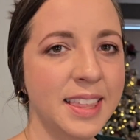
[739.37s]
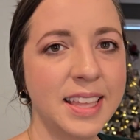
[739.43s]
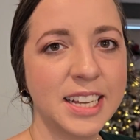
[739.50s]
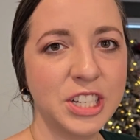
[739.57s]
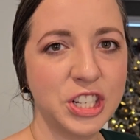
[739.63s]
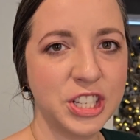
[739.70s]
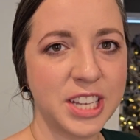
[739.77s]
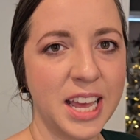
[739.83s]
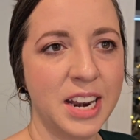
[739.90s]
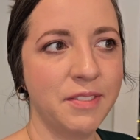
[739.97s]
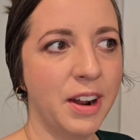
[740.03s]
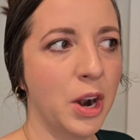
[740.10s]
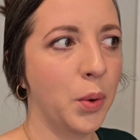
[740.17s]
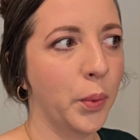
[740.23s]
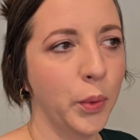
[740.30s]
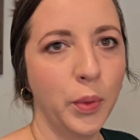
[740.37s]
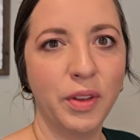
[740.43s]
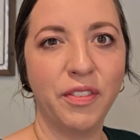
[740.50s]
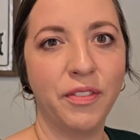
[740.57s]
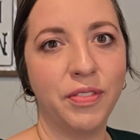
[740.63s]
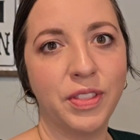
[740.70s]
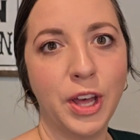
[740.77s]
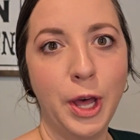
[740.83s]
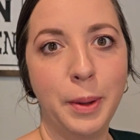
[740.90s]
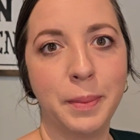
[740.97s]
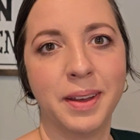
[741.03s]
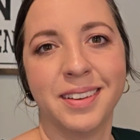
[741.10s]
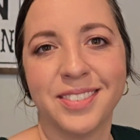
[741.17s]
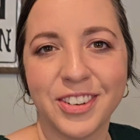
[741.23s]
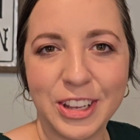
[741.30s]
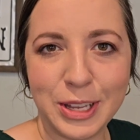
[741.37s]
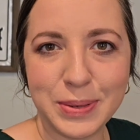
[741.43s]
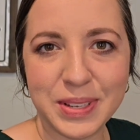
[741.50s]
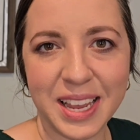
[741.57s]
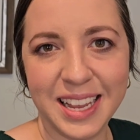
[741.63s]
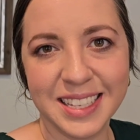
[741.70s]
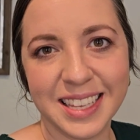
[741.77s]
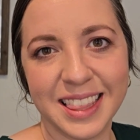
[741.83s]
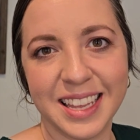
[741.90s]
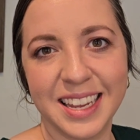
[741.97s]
That's just kind of our rule of thumb for those kinds of